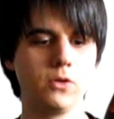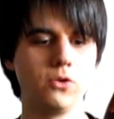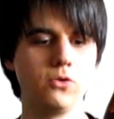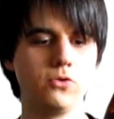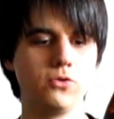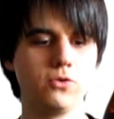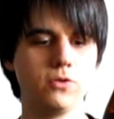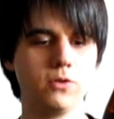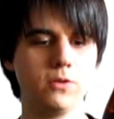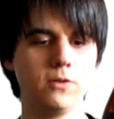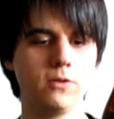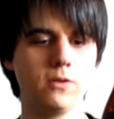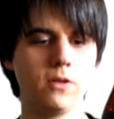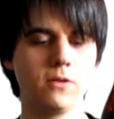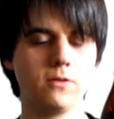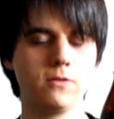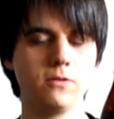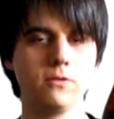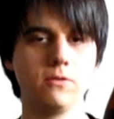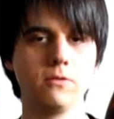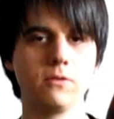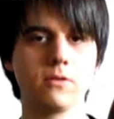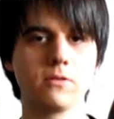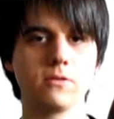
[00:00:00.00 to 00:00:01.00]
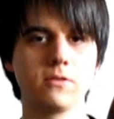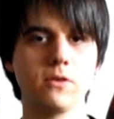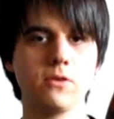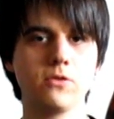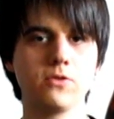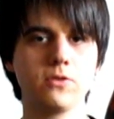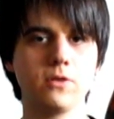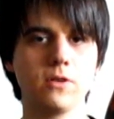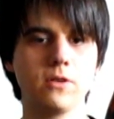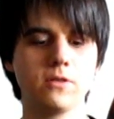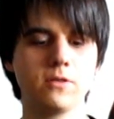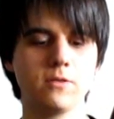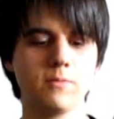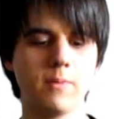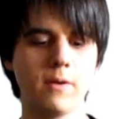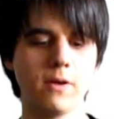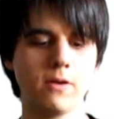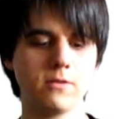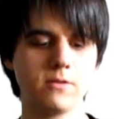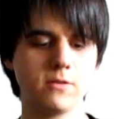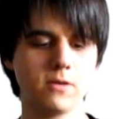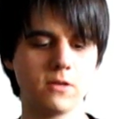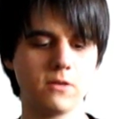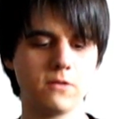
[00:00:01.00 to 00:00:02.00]
usually they do, because usually it's
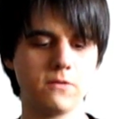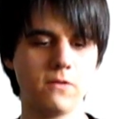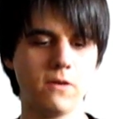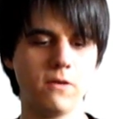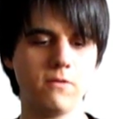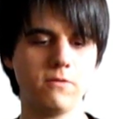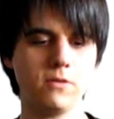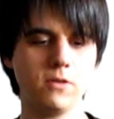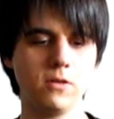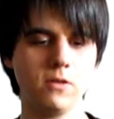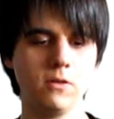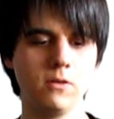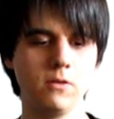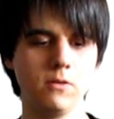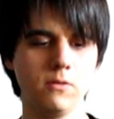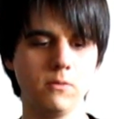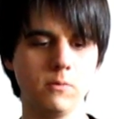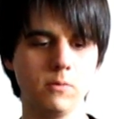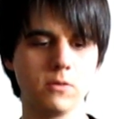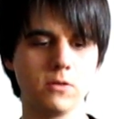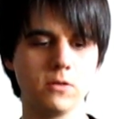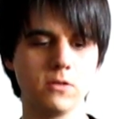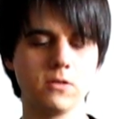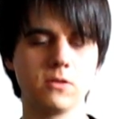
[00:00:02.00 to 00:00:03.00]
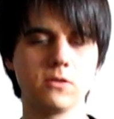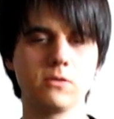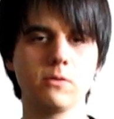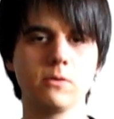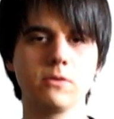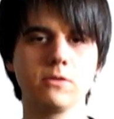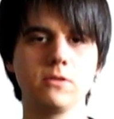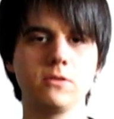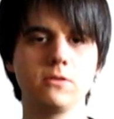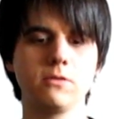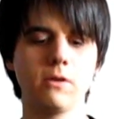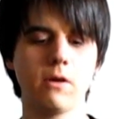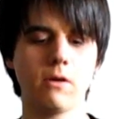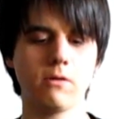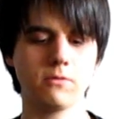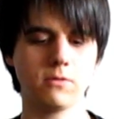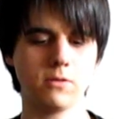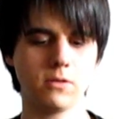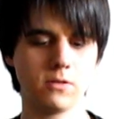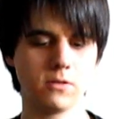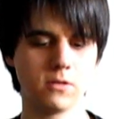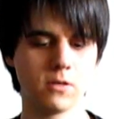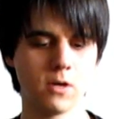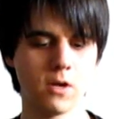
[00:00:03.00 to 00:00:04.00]
about 650, which is 22
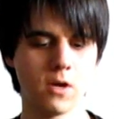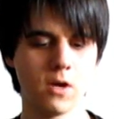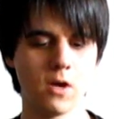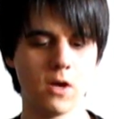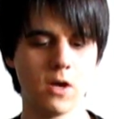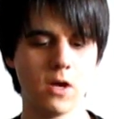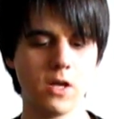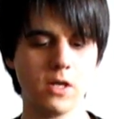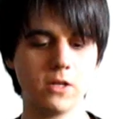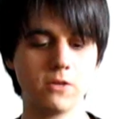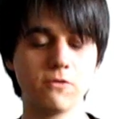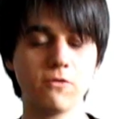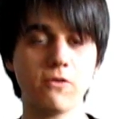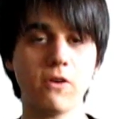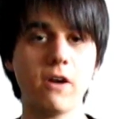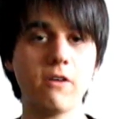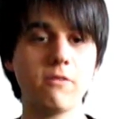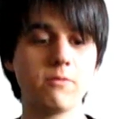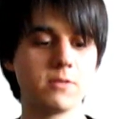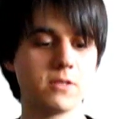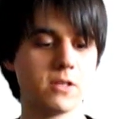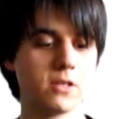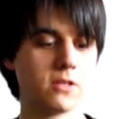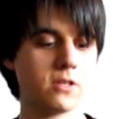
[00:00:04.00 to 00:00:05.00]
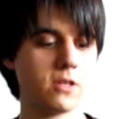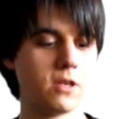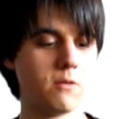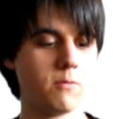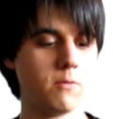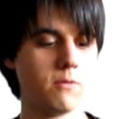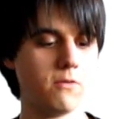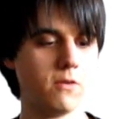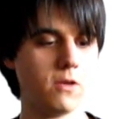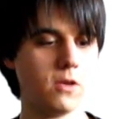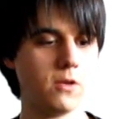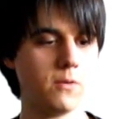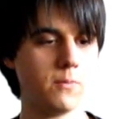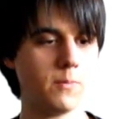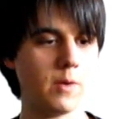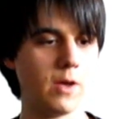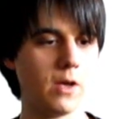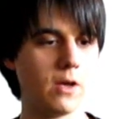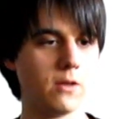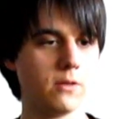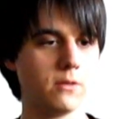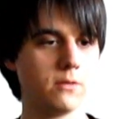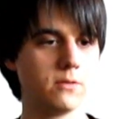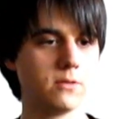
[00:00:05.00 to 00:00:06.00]
ounces. It's 5% ABV,
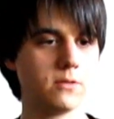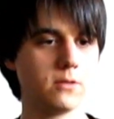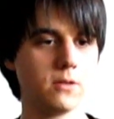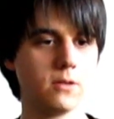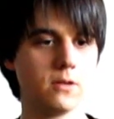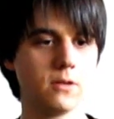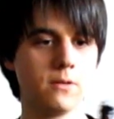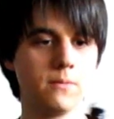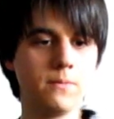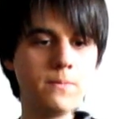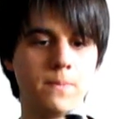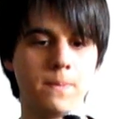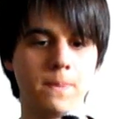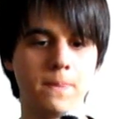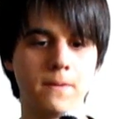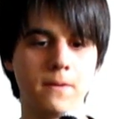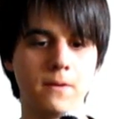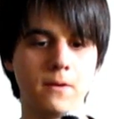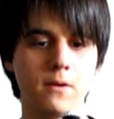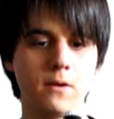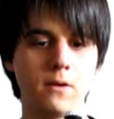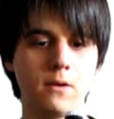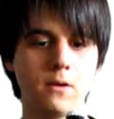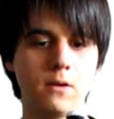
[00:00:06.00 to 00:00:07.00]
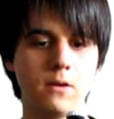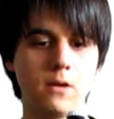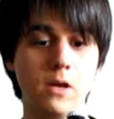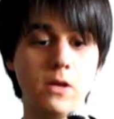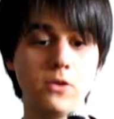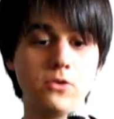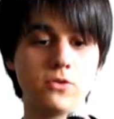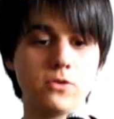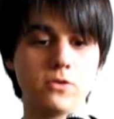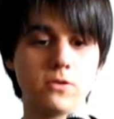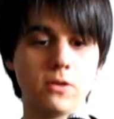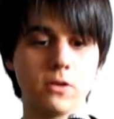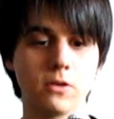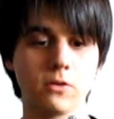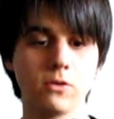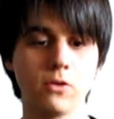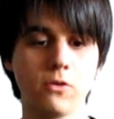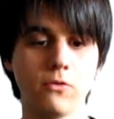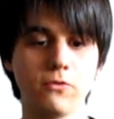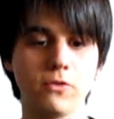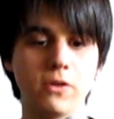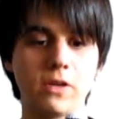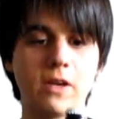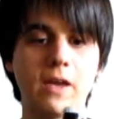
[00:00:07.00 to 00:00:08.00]
and interesting
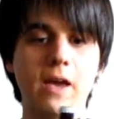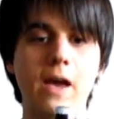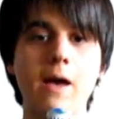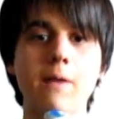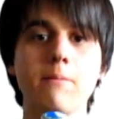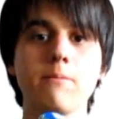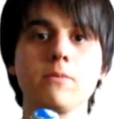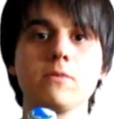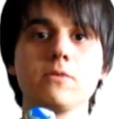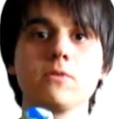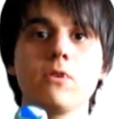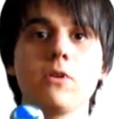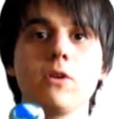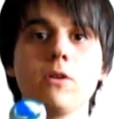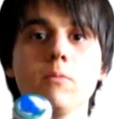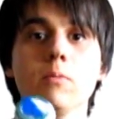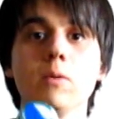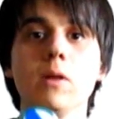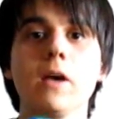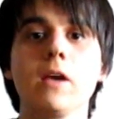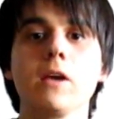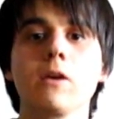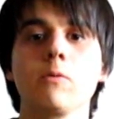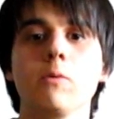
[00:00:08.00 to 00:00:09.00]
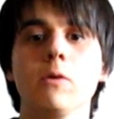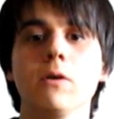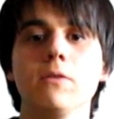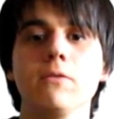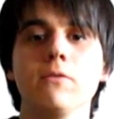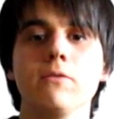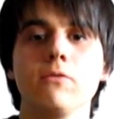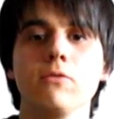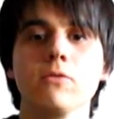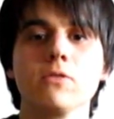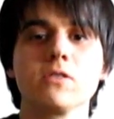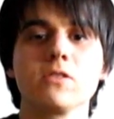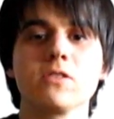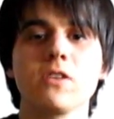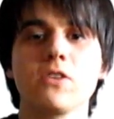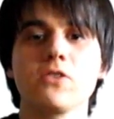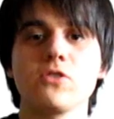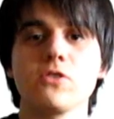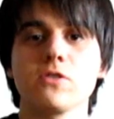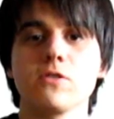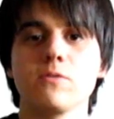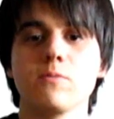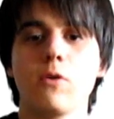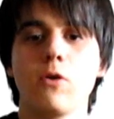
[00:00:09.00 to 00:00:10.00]
enough, the cap is not a blank one for
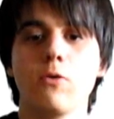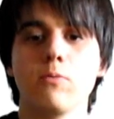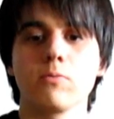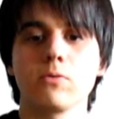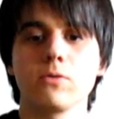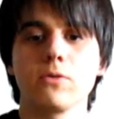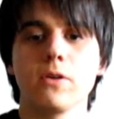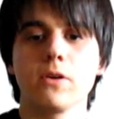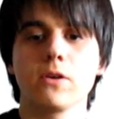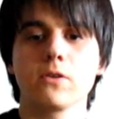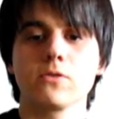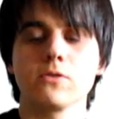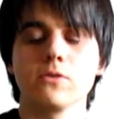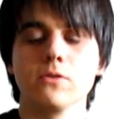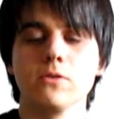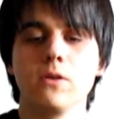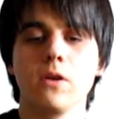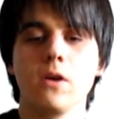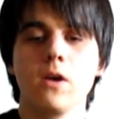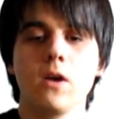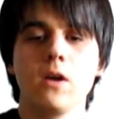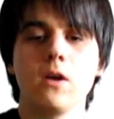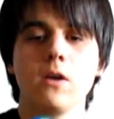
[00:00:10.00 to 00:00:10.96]
such a small production.